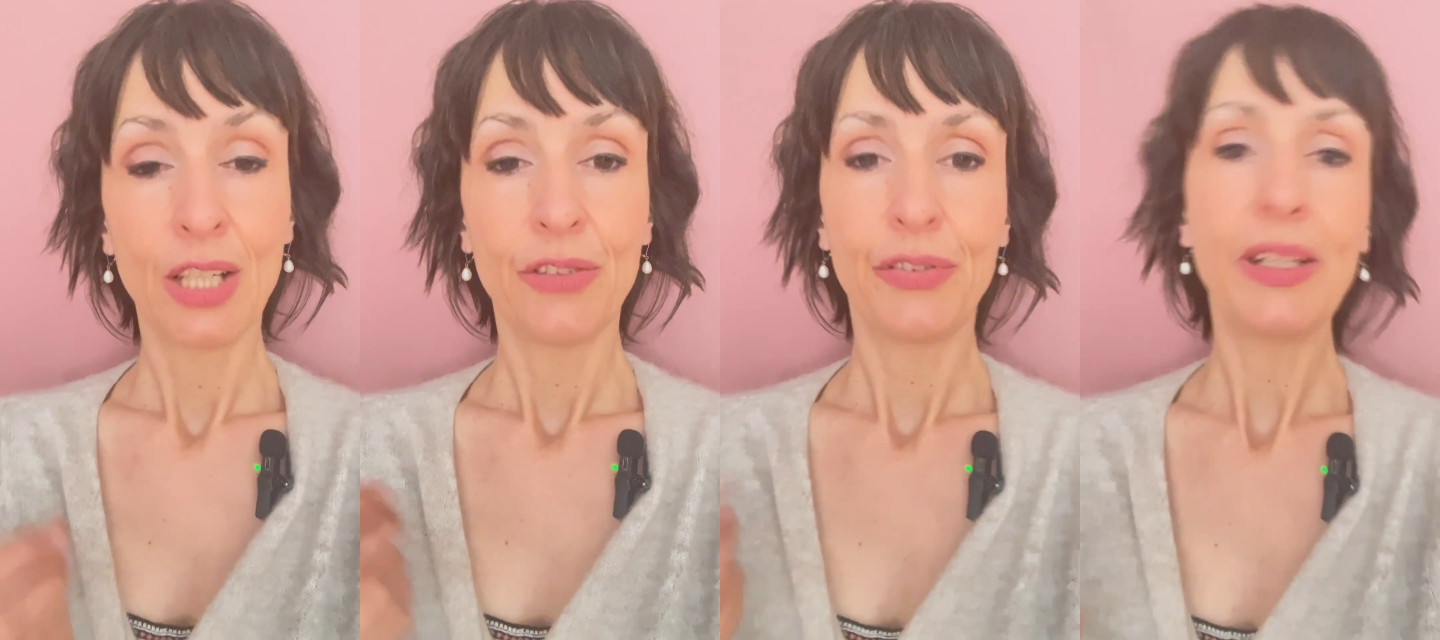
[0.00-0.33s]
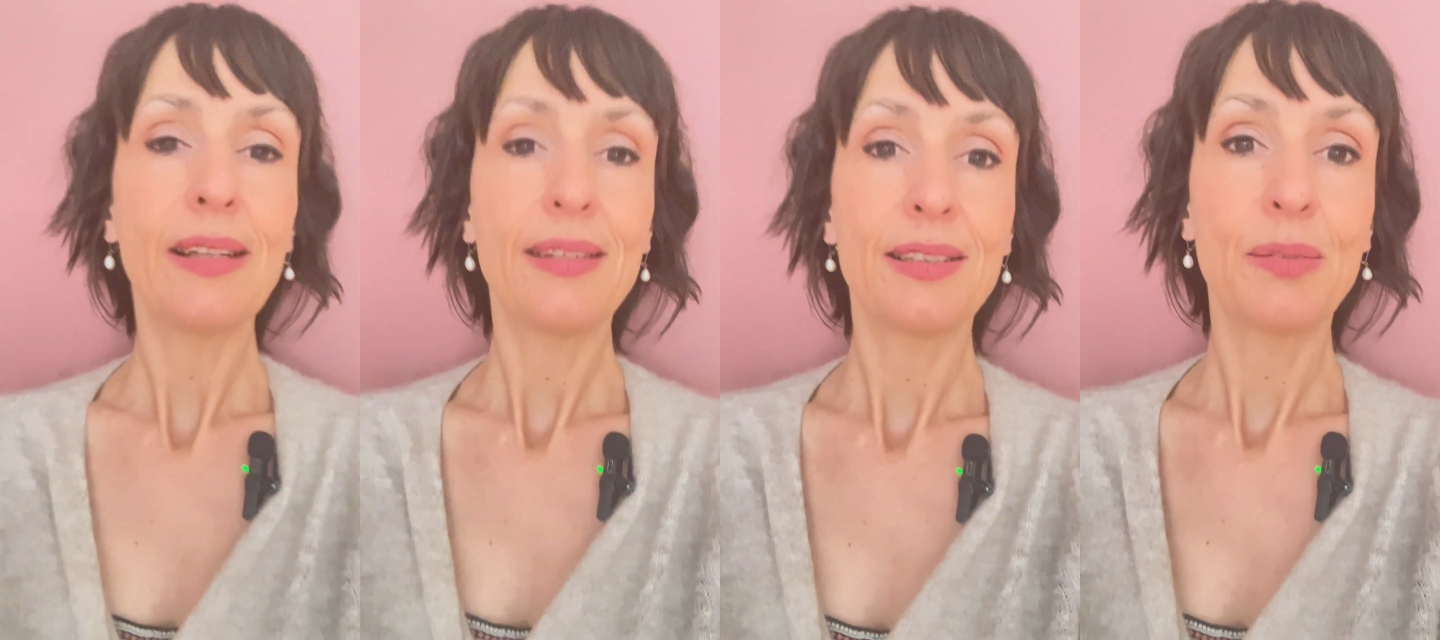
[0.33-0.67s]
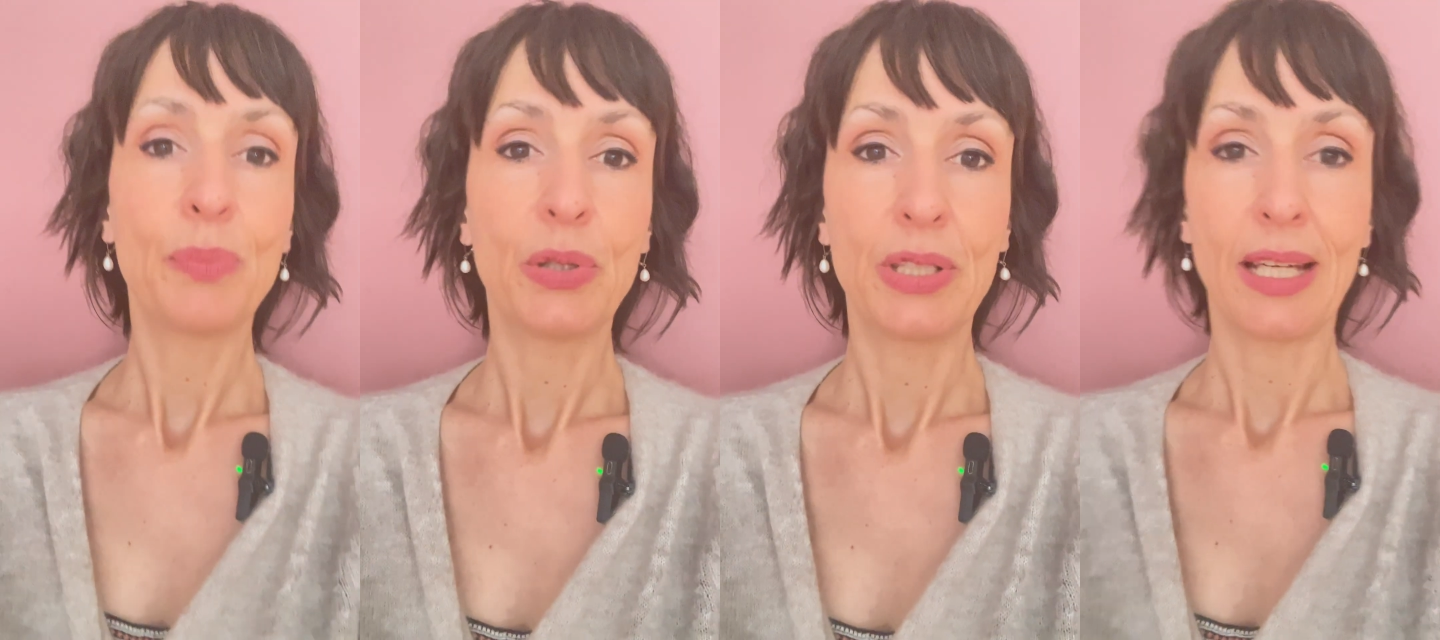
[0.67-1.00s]
feel this
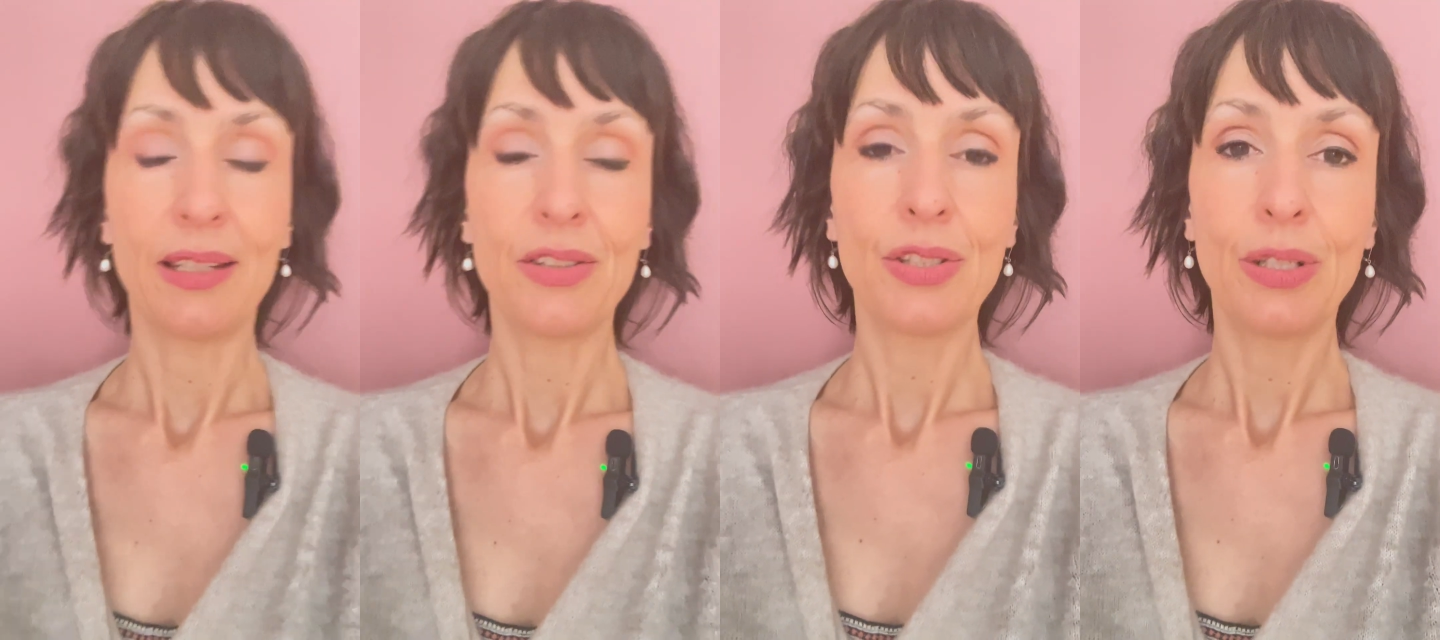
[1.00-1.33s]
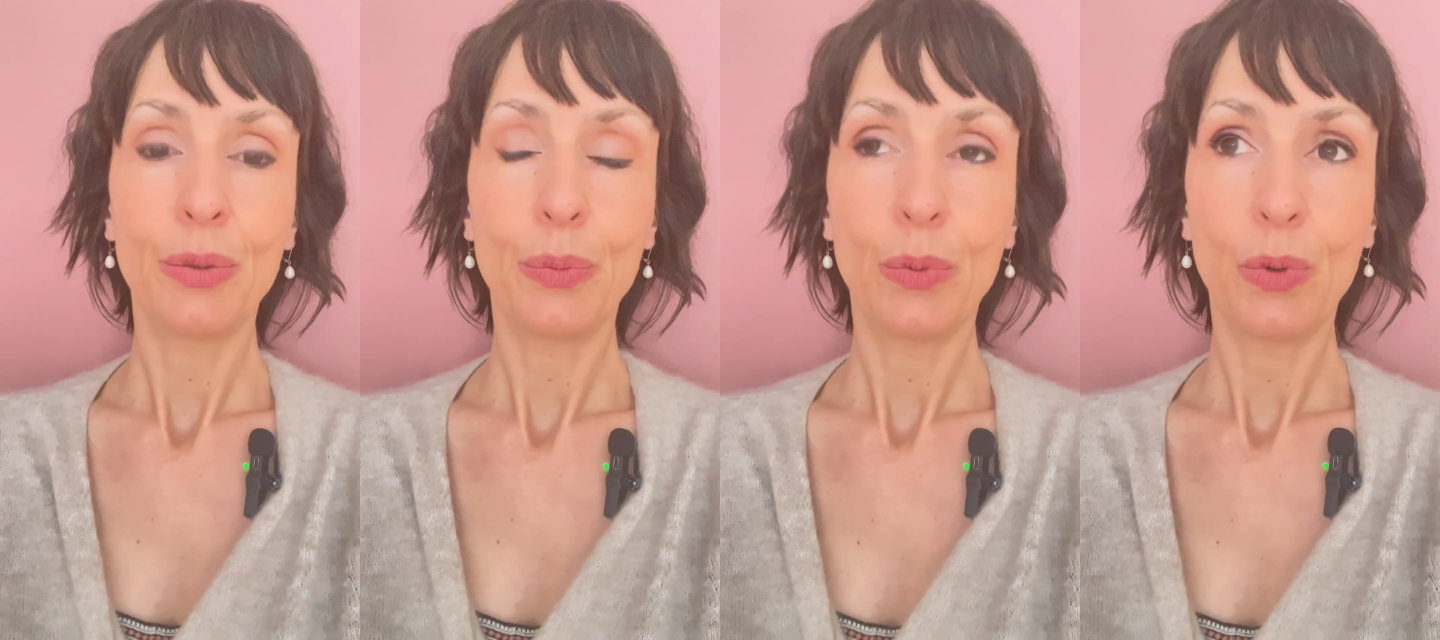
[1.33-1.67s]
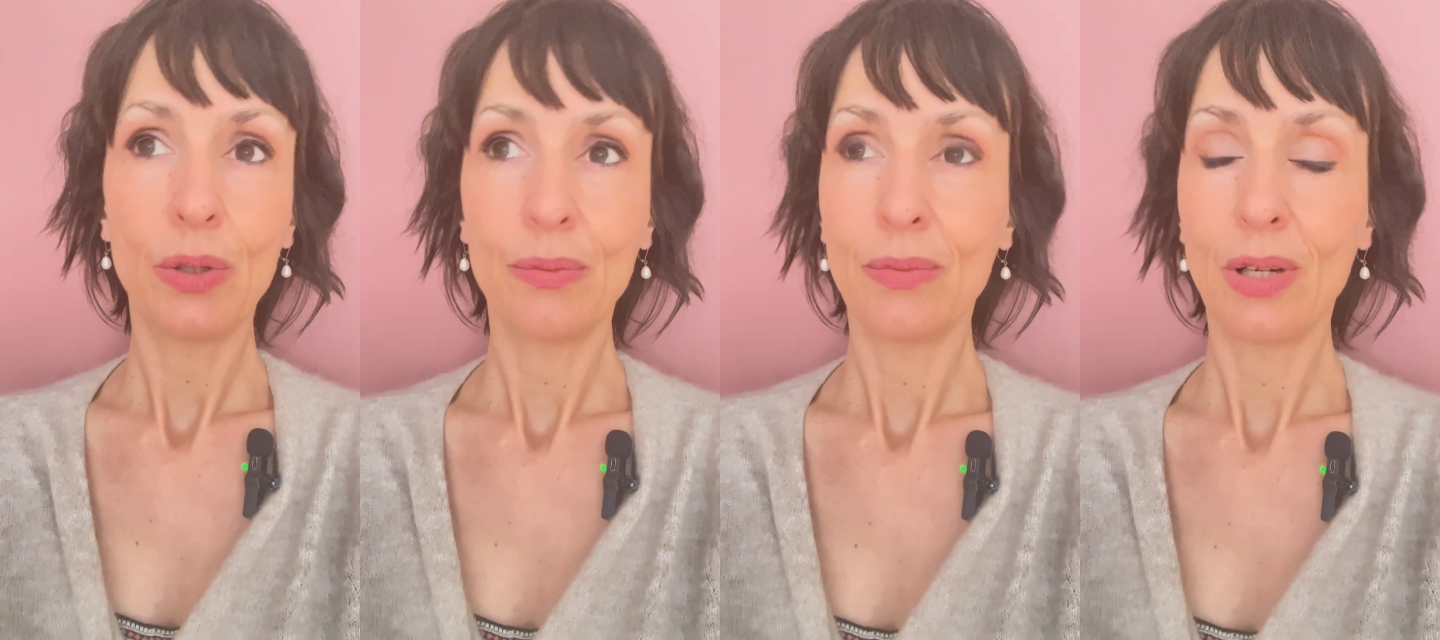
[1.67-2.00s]
potential
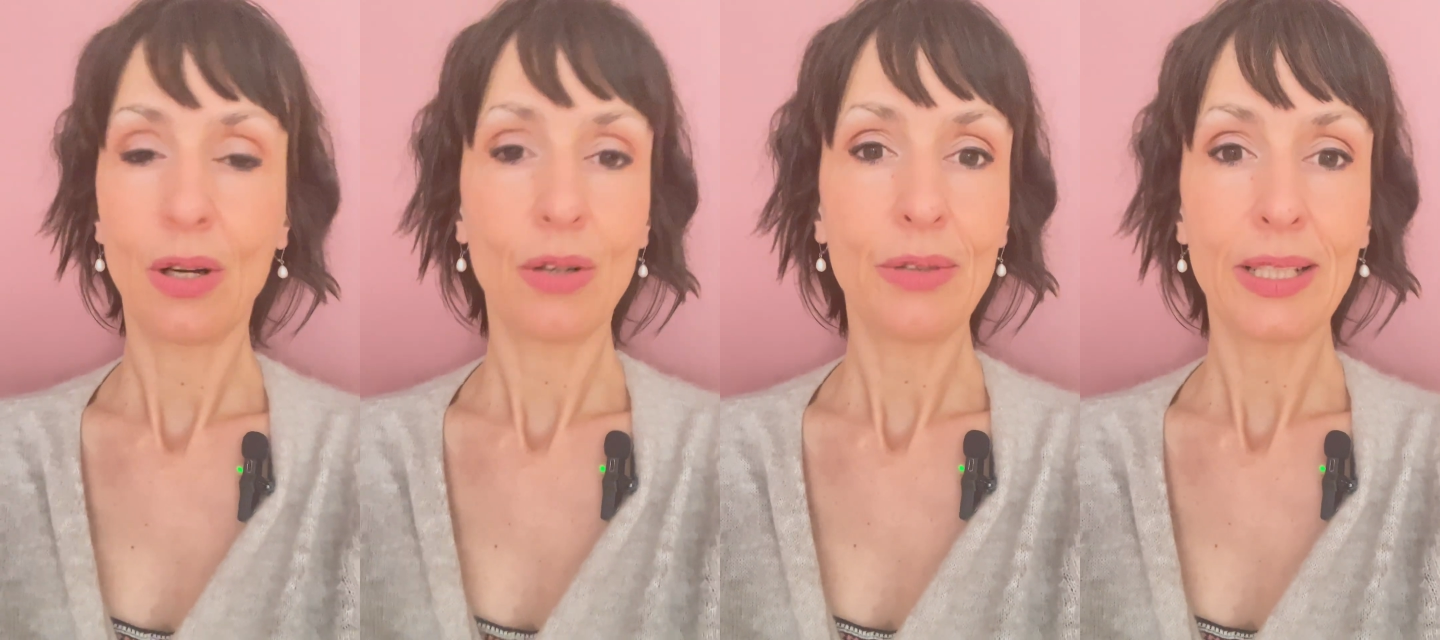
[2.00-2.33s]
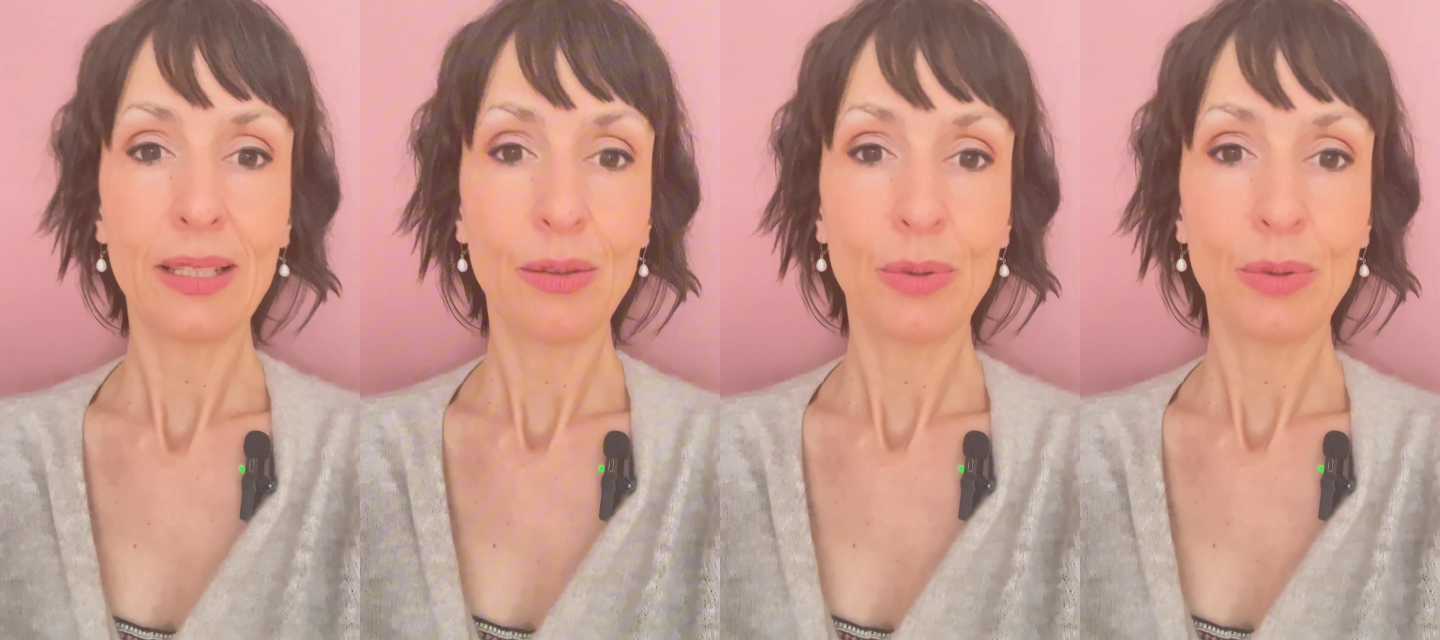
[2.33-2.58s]
already